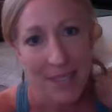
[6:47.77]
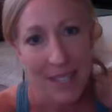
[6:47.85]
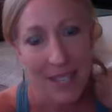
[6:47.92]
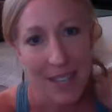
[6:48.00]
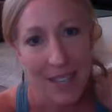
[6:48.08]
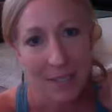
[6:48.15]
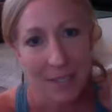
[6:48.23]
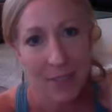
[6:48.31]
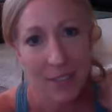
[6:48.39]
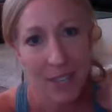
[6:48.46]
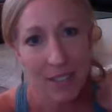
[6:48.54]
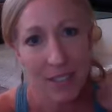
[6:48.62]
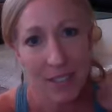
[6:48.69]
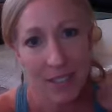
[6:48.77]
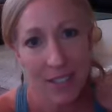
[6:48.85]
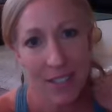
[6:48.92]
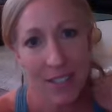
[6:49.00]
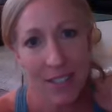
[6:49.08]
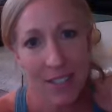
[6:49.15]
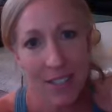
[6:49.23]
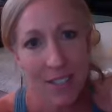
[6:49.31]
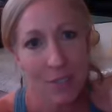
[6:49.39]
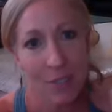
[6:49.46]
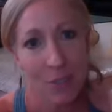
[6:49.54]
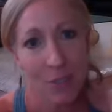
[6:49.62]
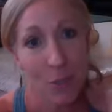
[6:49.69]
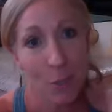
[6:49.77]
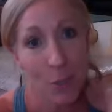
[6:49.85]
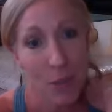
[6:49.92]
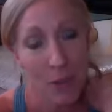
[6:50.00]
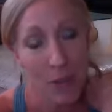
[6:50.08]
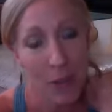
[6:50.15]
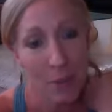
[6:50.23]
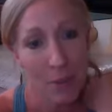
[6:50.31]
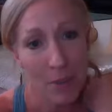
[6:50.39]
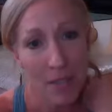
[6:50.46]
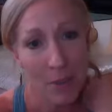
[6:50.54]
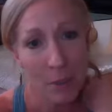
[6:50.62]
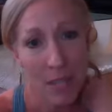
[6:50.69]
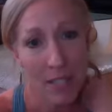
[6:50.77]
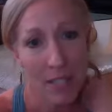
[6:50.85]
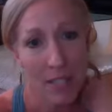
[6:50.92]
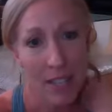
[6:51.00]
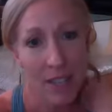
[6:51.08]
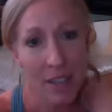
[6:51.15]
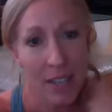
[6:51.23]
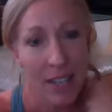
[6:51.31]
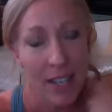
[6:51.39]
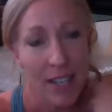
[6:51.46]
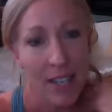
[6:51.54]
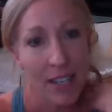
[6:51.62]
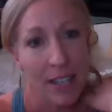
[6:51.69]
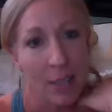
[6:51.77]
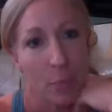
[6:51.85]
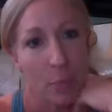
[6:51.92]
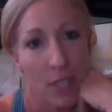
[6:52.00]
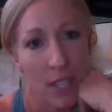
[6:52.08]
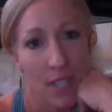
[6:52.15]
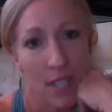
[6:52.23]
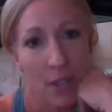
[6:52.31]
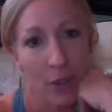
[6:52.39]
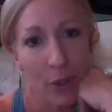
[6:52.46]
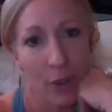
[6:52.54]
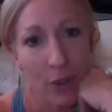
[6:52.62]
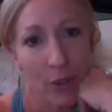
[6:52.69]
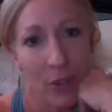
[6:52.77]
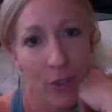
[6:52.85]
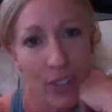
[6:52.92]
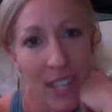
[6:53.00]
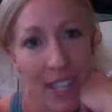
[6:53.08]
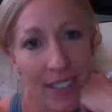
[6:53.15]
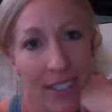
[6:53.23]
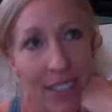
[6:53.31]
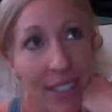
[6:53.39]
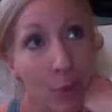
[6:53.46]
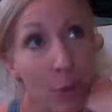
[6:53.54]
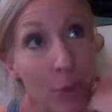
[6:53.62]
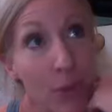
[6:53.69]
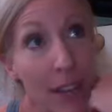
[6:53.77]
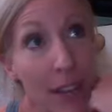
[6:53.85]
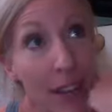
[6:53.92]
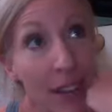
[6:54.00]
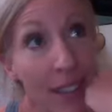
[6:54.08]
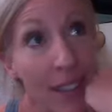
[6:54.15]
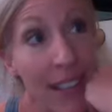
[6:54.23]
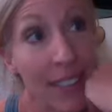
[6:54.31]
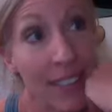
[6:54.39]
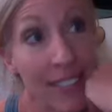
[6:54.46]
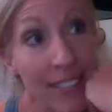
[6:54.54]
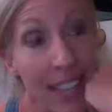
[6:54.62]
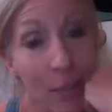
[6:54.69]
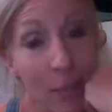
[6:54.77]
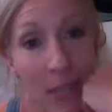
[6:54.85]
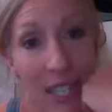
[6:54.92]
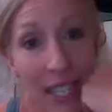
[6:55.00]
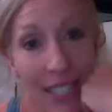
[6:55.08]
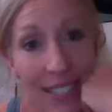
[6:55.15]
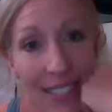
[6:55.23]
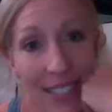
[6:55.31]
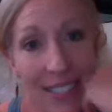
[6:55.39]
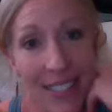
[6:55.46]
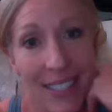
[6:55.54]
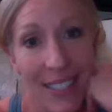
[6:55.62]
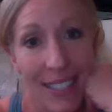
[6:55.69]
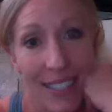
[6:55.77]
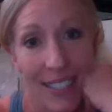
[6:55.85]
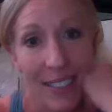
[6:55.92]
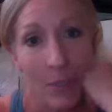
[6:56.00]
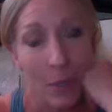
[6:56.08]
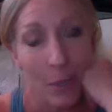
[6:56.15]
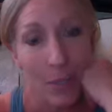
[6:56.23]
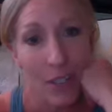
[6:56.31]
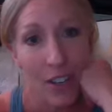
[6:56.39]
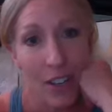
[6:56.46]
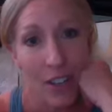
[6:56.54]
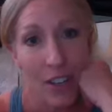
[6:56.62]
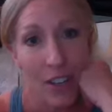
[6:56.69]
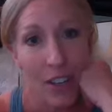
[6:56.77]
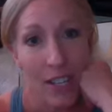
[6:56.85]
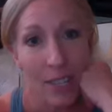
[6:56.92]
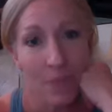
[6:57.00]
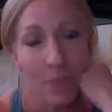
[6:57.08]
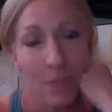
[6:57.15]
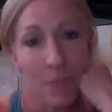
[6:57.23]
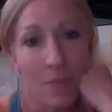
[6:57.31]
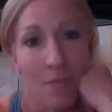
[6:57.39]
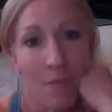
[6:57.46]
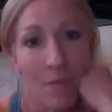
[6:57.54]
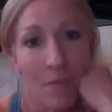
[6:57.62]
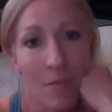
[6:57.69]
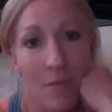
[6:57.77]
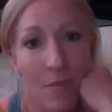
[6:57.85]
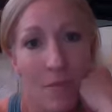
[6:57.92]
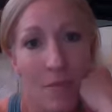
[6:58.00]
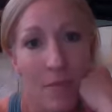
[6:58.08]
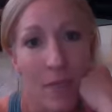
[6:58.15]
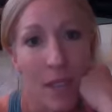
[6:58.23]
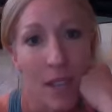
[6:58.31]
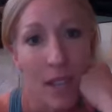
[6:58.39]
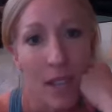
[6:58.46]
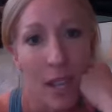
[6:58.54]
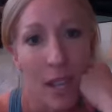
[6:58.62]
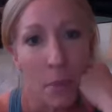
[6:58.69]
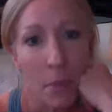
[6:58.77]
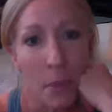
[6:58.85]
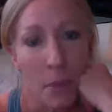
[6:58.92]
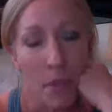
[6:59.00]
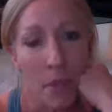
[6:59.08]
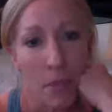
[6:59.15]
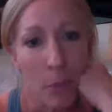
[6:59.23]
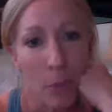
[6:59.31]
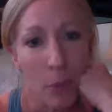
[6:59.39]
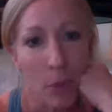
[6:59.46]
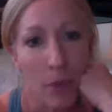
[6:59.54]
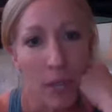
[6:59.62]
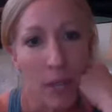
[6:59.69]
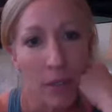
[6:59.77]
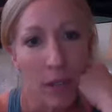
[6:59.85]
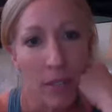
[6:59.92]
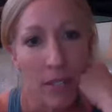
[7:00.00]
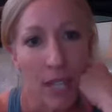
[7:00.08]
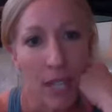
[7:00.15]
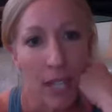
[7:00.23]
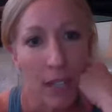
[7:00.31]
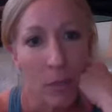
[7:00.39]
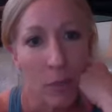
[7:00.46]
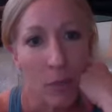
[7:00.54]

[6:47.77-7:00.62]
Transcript: I was very lucky. I got to do a few programs with him last year, and he put us in a forward fold like this, and we were there like 10 minutes, maybe longer. And I remember there was a point where I was like, when